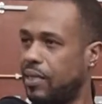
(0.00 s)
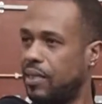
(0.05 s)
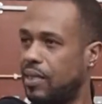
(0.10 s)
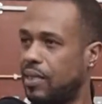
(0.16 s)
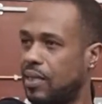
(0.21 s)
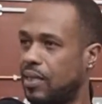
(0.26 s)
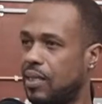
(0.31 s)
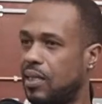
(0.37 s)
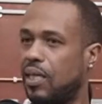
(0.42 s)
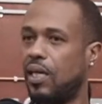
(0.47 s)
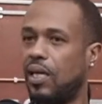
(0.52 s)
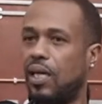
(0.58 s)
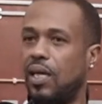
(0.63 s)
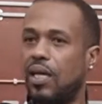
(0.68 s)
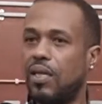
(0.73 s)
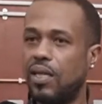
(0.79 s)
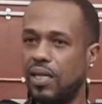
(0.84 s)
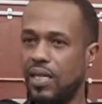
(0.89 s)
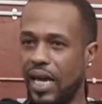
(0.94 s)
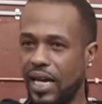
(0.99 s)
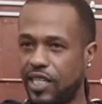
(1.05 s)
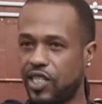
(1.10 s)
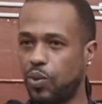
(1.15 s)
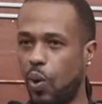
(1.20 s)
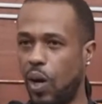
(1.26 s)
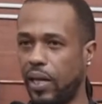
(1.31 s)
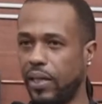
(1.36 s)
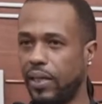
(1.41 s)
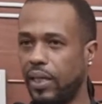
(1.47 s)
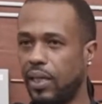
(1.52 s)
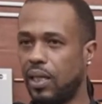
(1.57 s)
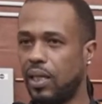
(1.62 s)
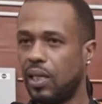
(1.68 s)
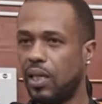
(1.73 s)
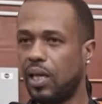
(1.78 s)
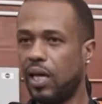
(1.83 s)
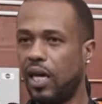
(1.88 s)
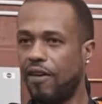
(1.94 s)
Yes? The next one,
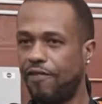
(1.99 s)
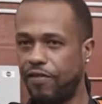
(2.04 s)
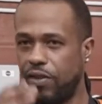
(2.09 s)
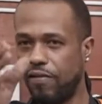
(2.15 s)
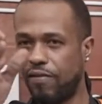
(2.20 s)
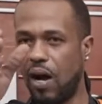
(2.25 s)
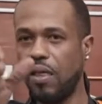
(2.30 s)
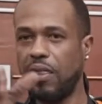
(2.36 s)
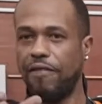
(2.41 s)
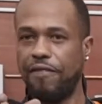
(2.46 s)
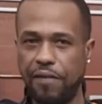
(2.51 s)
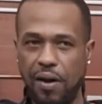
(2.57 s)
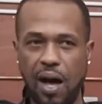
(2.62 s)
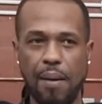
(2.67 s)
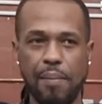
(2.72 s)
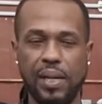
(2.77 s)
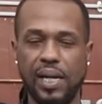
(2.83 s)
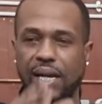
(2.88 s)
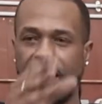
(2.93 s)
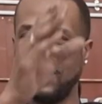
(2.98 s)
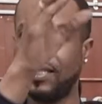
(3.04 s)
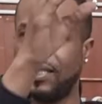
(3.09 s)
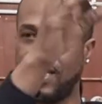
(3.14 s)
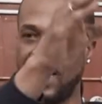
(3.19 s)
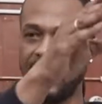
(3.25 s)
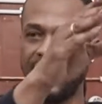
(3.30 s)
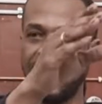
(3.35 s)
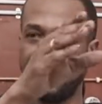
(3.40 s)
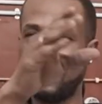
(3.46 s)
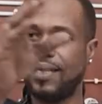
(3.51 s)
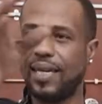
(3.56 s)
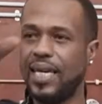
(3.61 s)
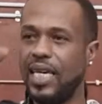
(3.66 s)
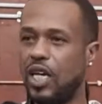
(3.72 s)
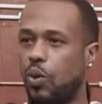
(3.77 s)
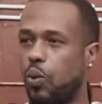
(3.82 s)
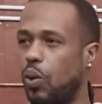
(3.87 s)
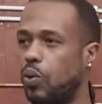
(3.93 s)
if you've got the formula ZS
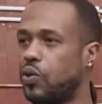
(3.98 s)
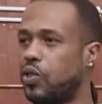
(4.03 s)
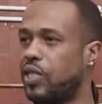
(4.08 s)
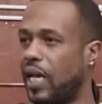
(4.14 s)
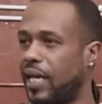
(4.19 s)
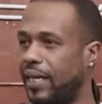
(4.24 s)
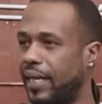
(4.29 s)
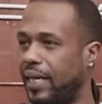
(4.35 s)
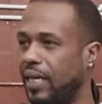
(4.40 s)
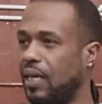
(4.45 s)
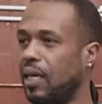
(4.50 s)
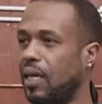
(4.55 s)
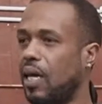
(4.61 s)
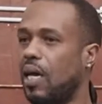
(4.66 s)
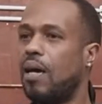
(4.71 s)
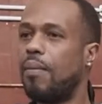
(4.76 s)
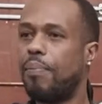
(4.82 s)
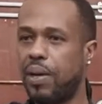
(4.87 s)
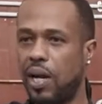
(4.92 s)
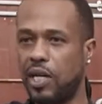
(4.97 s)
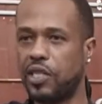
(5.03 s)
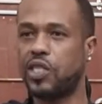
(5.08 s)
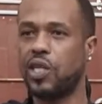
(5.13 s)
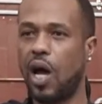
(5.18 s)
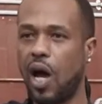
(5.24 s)
equals ZE plus